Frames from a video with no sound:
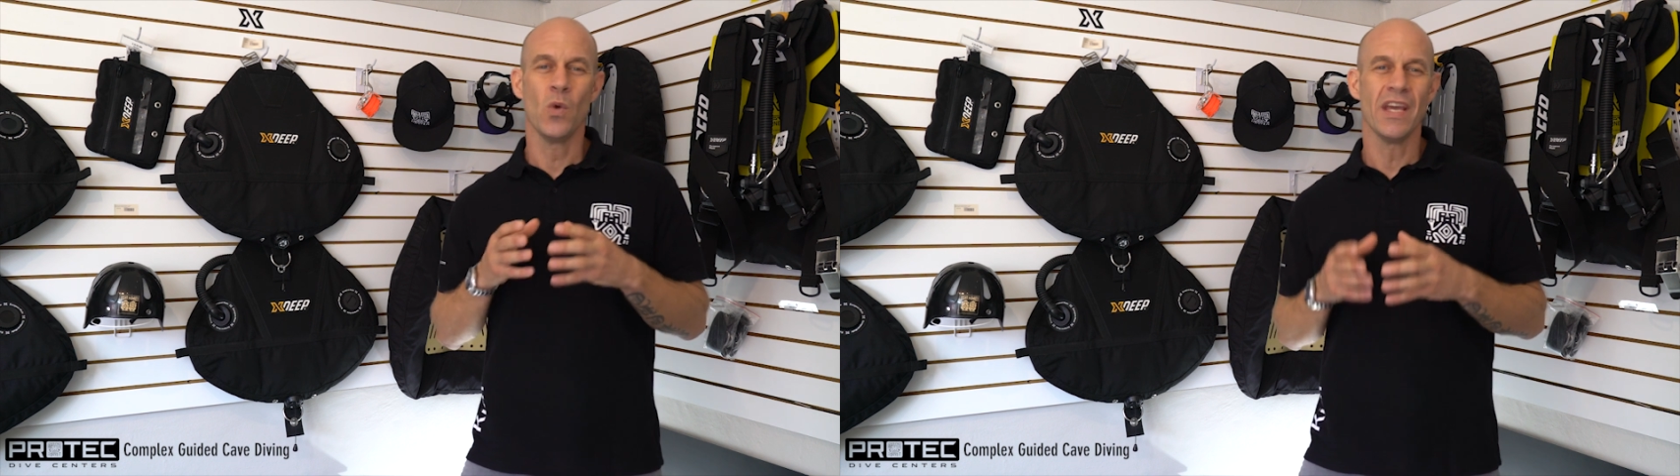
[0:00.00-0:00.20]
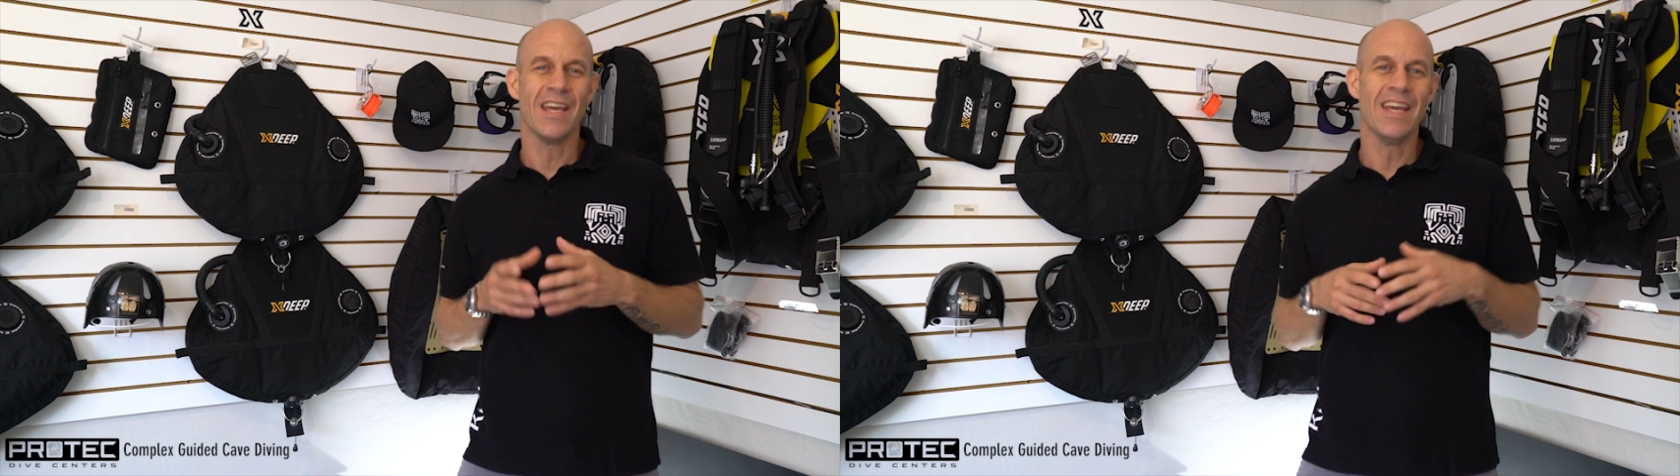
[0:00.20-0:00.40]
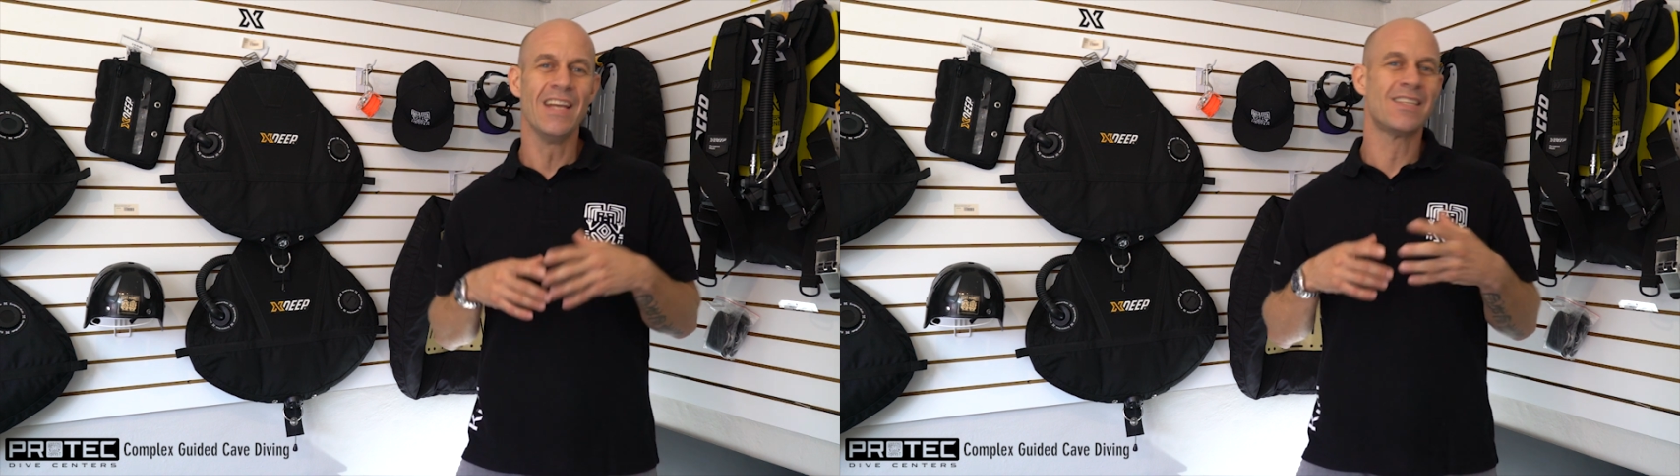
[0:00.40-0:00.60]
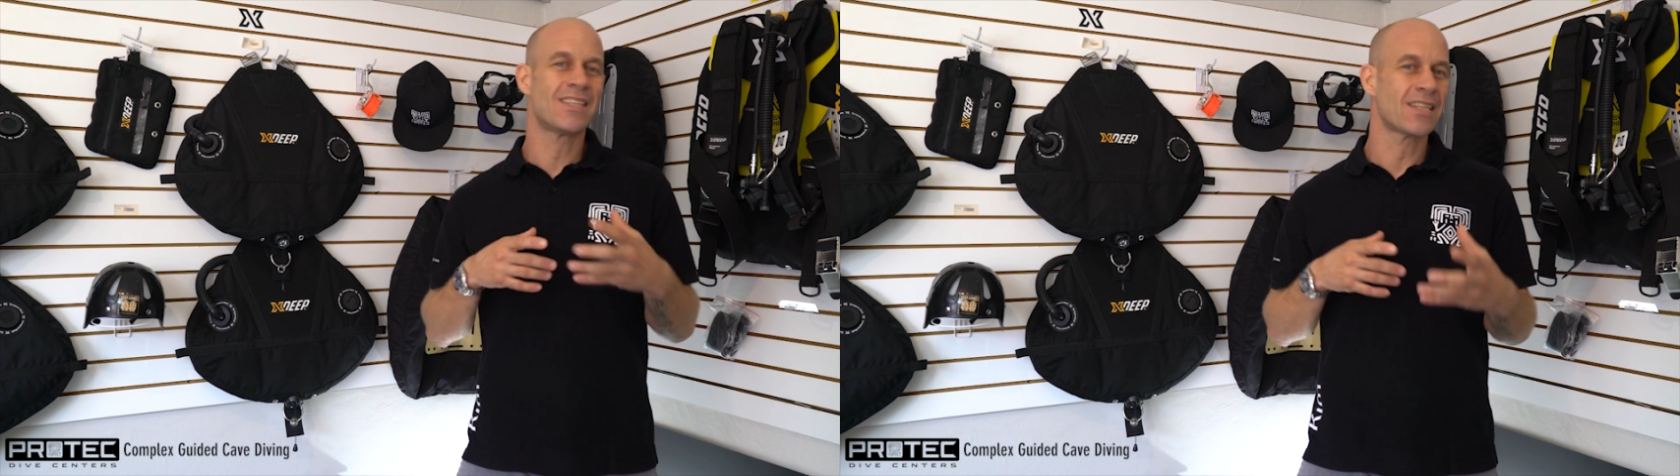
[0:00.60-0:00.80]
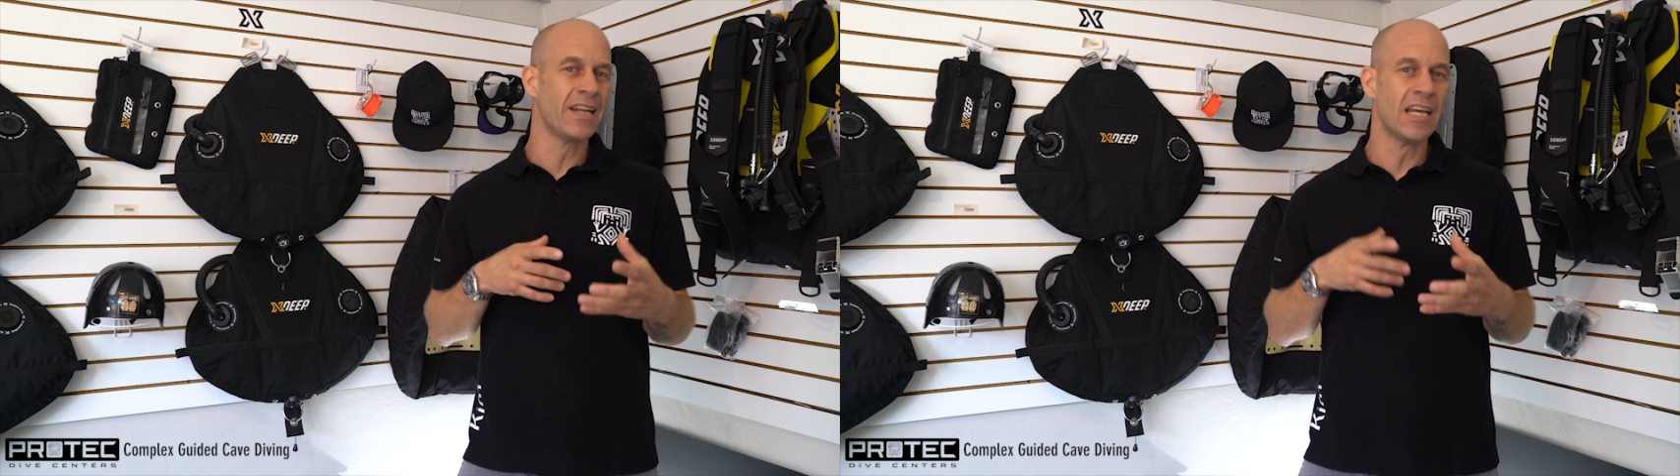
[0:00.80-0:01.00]
We eat,
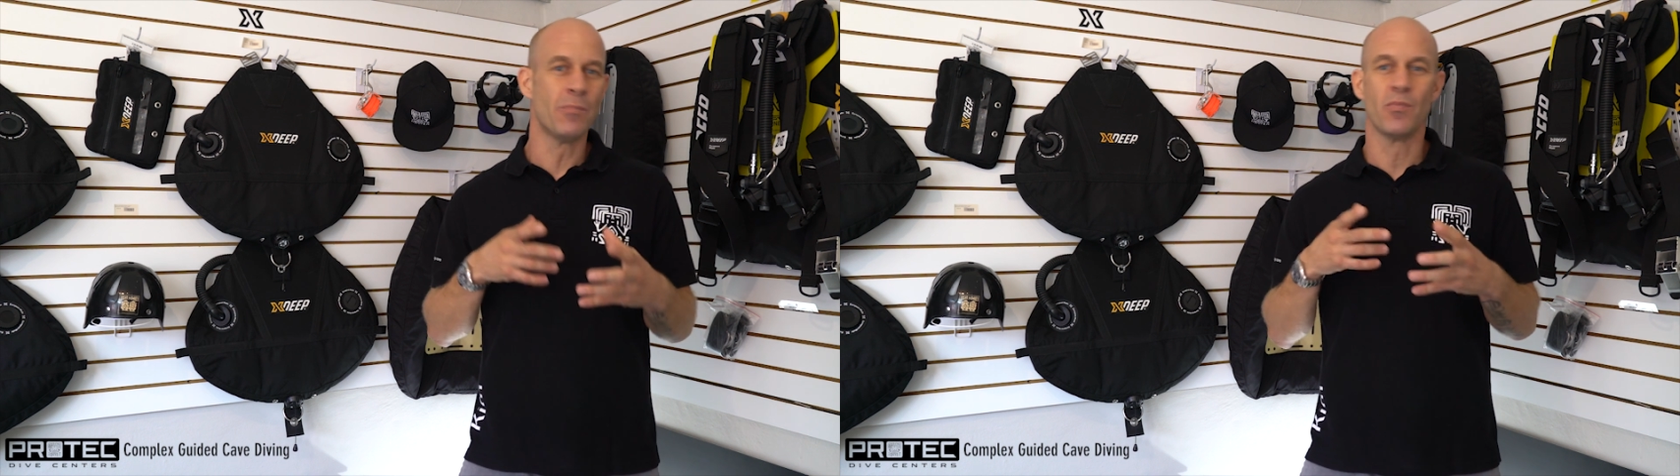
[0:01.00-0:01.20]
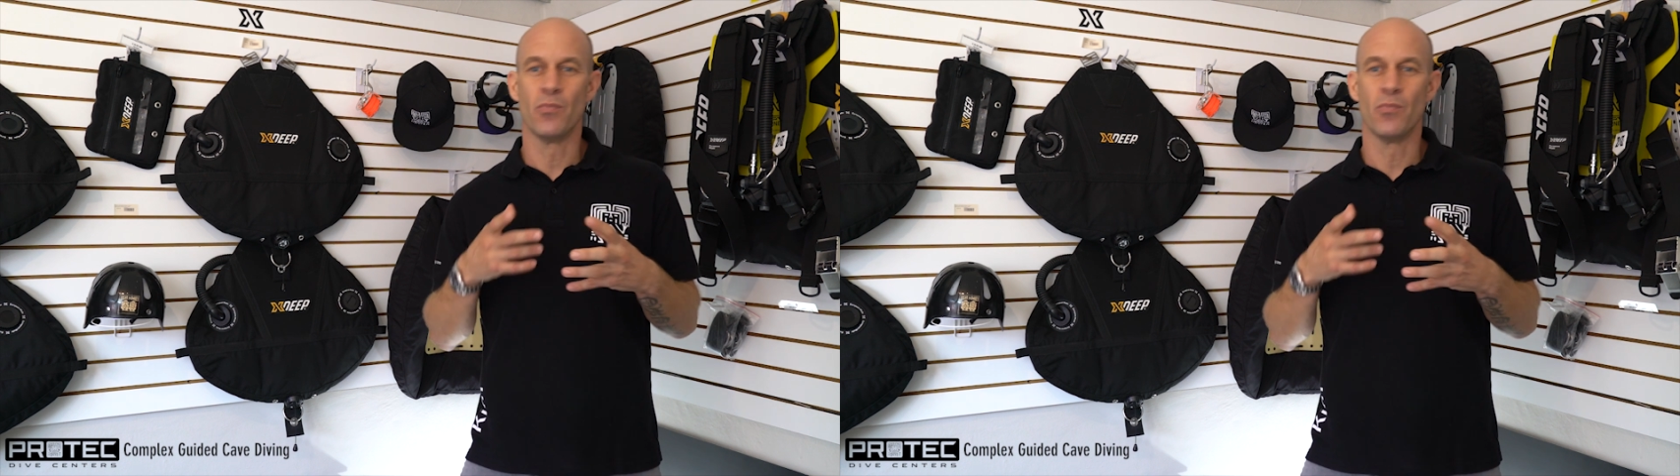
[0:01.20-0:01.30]
sleep,